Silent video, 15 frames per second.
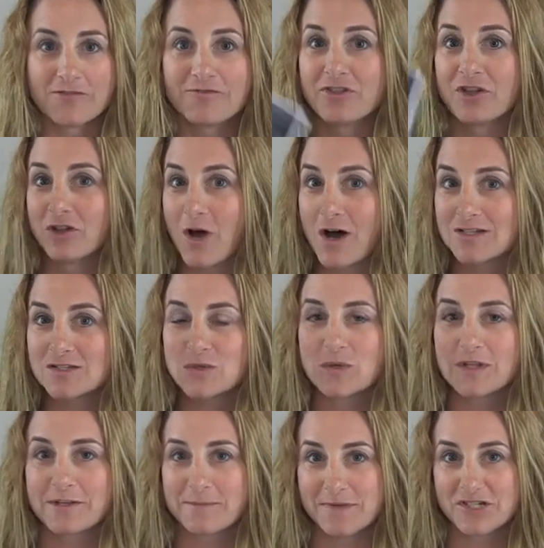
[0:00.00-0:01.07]
of The Law
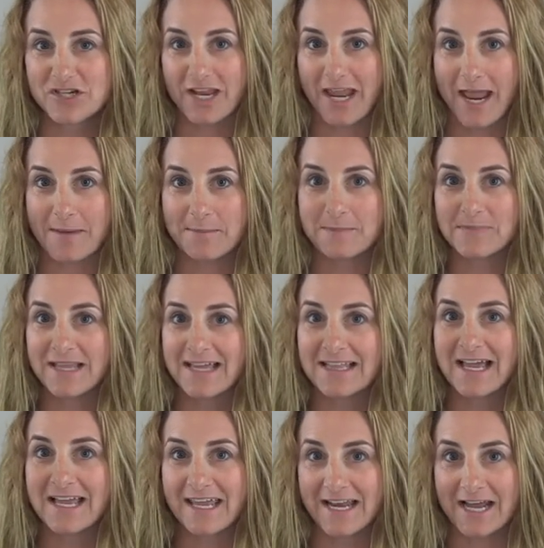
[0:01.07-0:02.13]
School Admission Game, Play
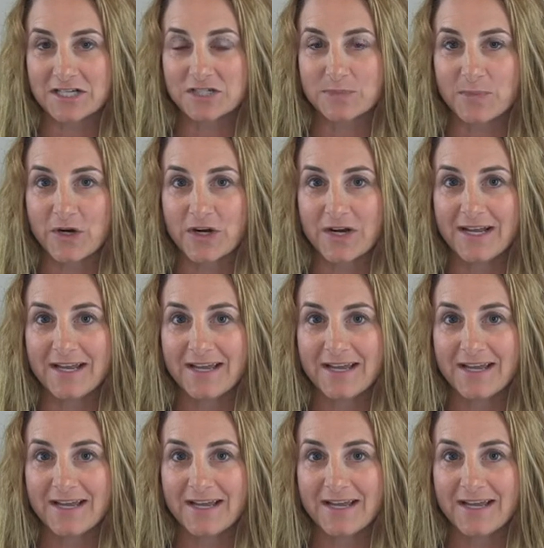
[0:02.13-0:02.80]
Like an Expert,